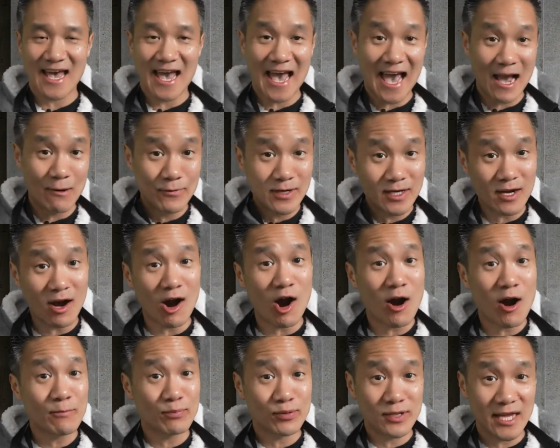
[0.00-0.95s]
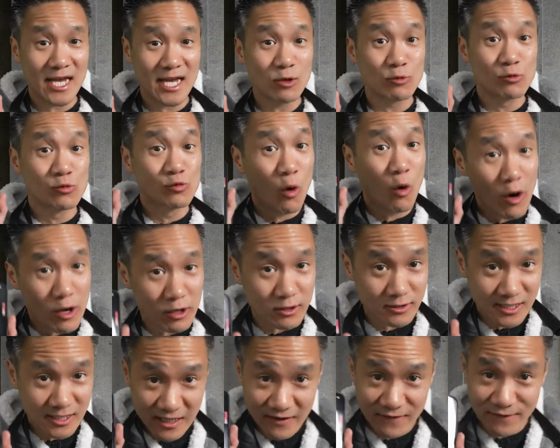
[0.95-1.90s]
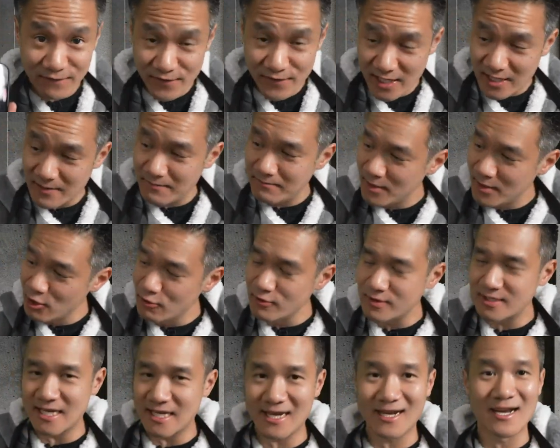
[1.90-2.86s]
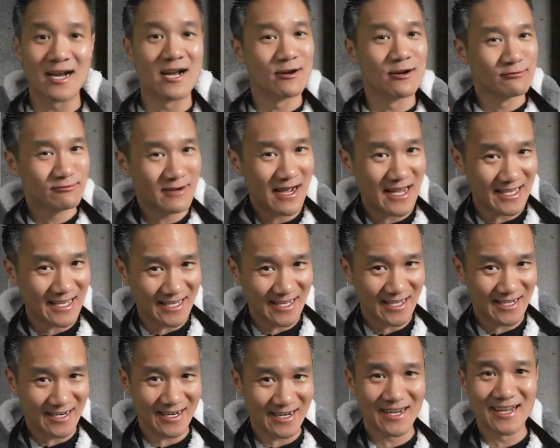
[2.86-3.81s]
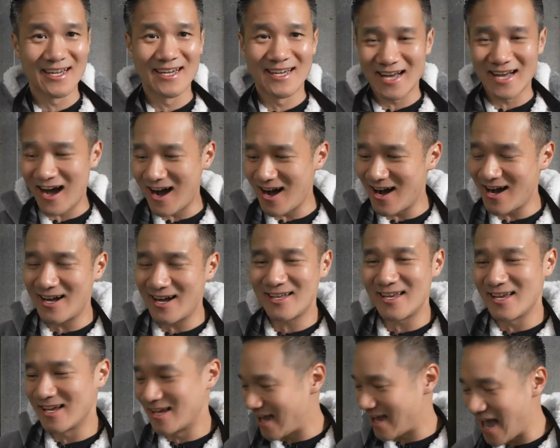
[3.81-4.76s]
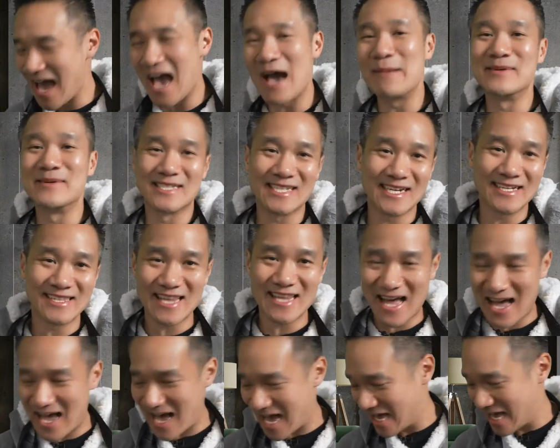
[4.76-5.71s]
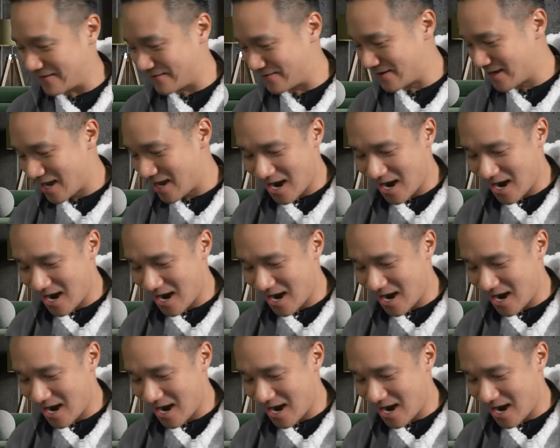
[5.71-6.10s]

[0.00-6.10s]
and we are playing royalty-free music right here on Amazon Live.